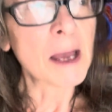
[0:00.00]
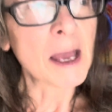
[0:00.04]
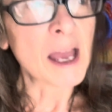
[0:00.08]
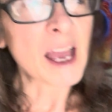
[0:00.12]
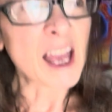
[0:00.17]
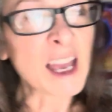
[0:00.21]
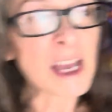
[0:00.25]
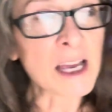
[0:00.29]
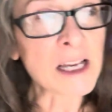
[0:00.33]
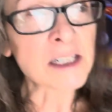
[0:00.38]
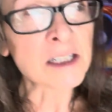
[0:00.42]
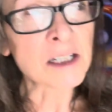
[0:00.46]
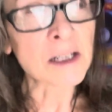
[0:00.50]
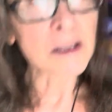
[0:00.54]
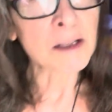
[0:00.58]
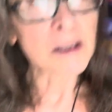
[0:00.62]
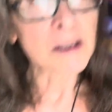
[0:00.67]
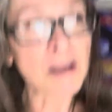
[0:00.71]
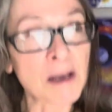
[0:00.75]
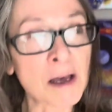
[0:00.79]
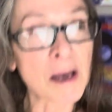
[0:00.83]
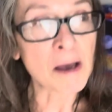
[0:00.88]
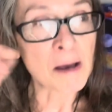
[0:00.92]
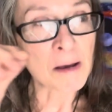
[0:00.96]
And
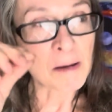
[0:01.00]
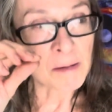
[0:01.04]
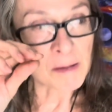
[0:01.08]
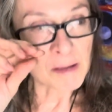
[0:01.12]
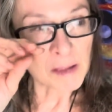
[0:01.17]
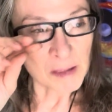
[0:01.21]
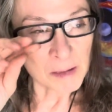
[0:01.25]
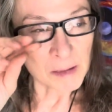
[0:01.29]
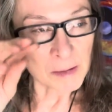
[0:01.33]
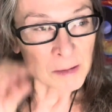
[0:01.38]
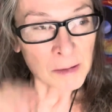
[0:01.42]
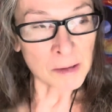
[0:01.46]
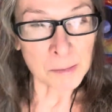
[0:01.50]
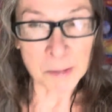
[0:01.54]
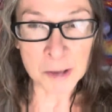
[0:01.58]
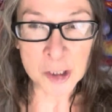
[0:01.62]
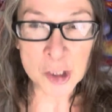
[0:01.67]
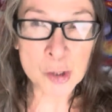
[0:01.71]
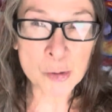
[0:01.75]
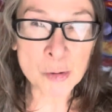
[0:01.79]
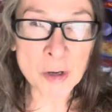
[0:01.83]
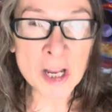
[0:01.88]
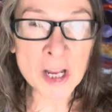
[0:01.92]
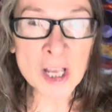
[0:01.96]
the
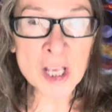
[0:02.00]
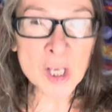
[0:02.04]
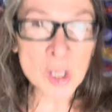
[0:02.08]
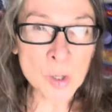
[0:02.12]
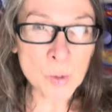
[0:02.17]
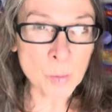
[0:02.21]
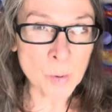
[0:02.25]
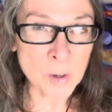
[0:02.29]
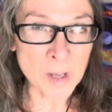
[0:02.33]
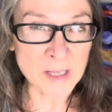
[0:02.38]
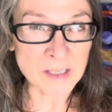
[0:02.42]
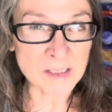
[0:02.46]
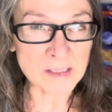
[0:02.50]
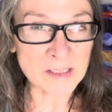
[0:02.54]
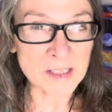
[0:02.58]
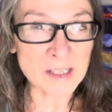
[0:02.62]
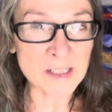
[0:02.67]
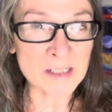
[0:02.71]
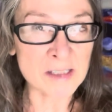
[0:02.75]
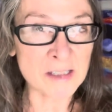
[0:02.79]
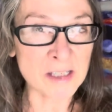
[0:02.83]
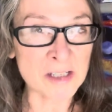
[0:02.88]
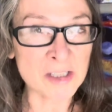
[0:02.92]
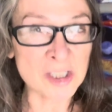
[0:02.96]
betrayal was
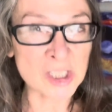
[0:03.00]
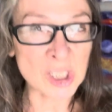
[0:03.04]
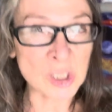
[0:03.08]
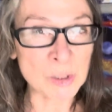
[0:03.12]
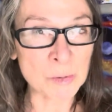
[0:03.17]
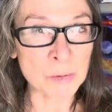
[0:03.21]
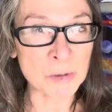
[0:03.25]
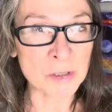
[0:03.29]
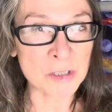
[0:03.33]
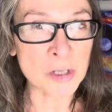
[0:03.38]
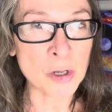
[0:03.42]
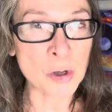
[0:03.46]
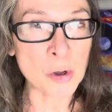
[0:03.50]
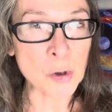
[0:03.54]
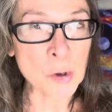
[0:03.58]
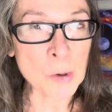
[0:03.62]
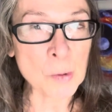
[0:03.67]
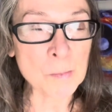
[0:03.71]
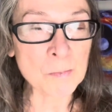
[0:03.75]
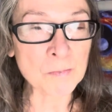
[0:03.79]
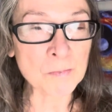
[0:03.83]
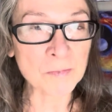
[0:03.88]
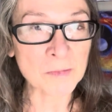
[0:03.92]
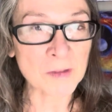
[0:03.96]
his sister was
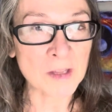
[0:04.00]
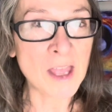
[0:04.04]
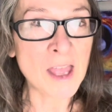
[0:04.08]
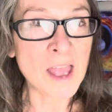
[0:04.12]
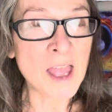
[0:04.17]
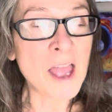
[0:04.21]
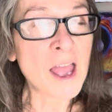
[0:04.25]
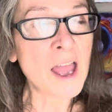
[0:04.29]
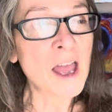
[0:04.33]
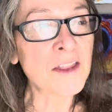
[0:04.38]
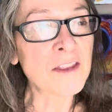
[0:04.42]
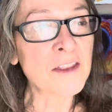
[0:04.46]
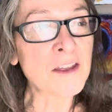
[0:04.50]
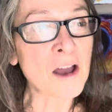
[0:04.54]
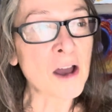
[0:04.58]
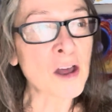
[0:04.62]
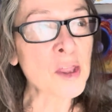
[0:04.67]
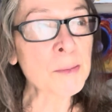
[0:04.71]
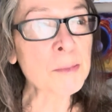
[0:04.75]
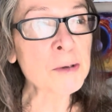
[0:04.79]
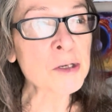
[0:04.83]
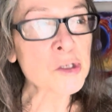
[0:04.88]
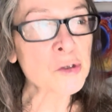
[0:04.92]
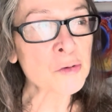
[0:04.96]
home. The
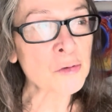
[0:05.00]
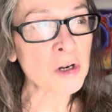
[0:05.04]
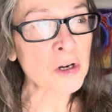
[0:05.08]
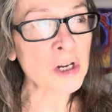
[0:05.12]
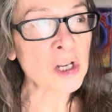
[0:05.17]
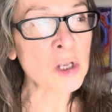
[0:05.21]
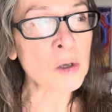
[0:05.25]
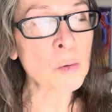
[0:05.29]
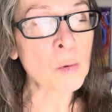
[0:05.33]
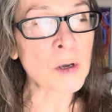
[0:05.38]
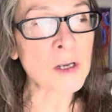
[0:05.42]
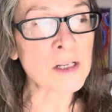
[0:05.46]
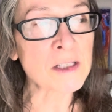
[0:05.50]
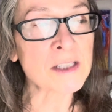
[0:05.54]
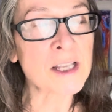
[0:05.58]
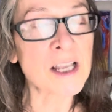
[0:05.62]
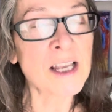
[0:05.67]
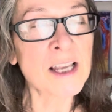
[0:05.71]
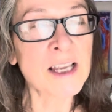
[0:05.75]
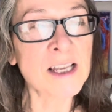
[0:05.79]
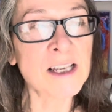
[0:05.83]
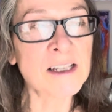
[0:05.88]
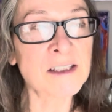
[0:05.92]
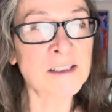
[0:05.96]
other betrayal was
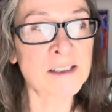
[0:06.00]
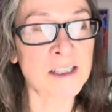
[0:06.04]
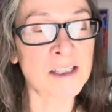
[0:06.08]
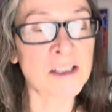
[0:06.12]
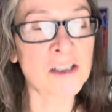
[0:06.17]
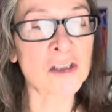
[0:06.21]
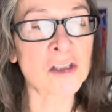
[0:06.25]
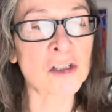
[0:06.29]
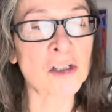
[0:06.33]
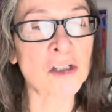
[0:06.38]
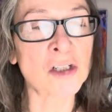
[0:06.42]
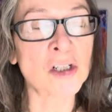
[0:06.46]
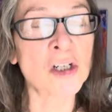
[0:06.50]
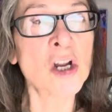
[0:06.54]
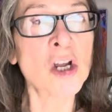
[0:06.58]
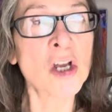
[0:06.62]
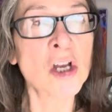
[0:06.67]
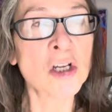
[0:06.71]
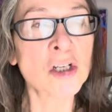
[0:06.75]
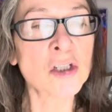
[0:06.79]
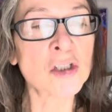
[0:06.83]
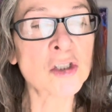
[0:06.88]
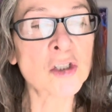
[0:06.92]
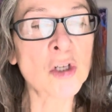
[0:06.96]
his sister
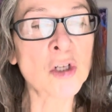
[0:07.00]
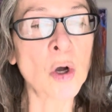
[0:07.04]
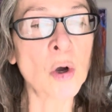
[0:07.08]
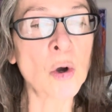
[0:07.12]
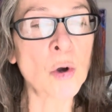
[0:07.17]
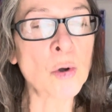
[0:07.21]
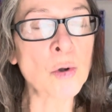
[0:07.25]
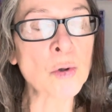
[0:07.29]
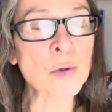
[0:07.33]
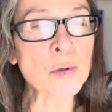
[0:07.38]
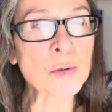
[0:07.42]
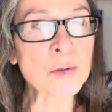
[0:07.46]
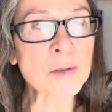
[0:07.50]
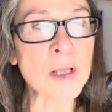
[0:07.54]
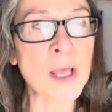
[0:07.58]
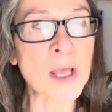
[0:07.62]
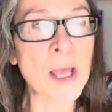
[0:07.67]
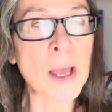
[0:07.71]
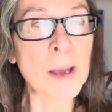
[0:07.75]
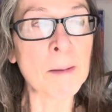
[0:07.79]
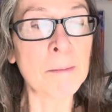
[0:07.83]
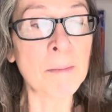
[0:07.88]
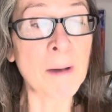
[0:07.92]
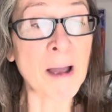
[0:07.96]
told
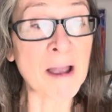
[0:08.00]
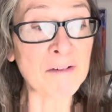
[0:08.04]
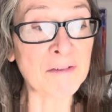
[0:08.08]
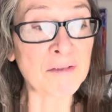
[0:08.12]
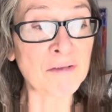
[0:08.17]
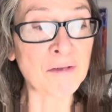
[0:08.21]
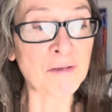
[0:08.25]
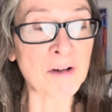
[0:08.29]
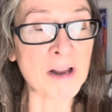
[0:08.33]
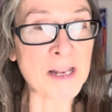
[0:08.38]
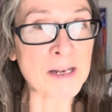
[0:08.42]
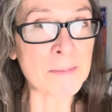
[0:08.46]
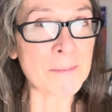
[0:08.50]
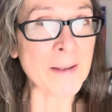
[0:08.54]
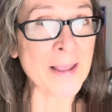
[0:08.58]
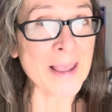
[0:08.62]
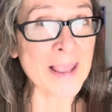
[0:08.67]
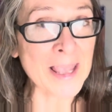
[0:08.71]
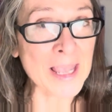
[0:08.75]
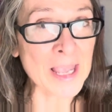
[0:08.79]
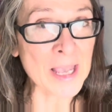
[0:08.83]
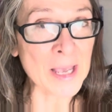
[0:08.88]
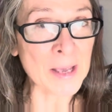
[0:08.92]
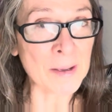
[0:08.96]
my friend
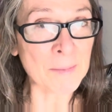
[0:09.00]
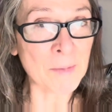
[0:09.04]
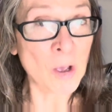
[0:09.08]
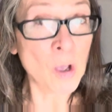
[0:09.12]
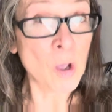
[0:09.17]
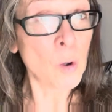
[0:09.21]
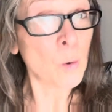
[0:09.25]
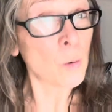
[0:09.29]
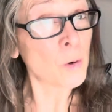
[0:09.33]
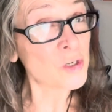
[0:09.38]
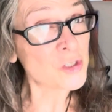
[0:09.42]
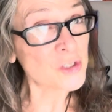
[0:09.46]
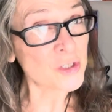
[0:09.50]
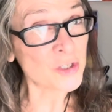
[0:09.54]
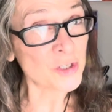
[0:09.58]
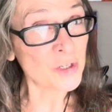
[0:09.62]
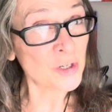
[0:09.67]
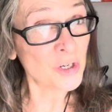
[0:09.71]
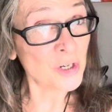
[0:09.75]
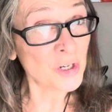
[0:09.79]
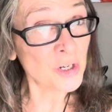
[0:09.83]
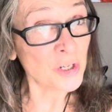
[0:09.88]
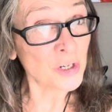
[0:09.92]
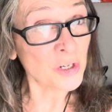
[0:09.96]
Pam what she
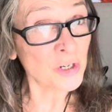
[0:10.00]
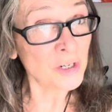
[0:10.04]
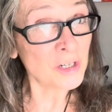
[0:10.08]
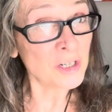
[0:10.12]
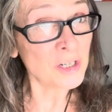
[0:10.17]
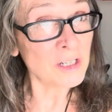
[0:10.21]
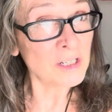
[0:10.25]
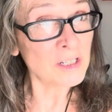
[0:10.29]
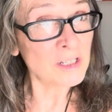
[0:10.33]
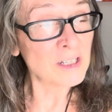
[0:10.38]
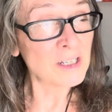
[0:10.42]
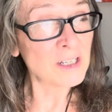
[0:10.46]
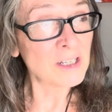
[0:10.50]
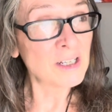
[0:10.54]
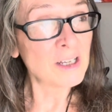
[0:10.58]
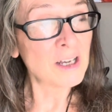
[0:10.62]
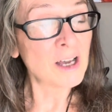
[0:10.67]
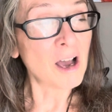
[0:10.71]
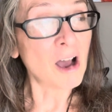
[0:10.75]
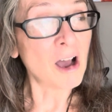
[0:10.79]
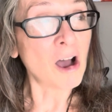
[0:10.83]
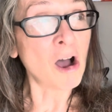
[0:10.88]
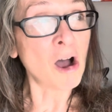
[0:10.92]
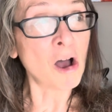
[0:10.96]
heard
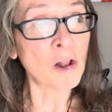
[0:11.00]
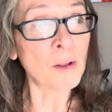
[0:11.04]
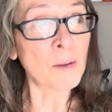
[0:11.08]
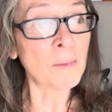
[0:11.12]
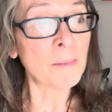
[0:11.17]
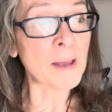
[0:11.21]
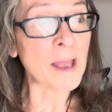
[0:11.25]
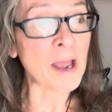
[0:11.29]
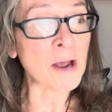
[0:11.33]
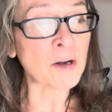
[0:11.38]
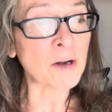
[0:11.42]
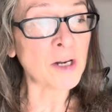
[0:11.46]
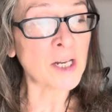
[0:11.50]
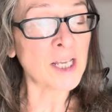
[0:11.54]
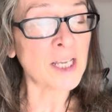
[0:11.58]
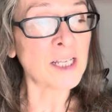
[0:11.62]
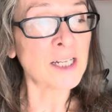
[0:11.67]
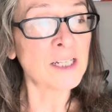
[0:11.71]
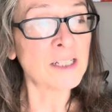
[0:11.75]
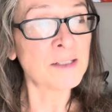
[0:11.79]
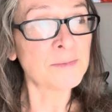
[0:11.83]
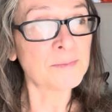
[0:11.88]
all about it.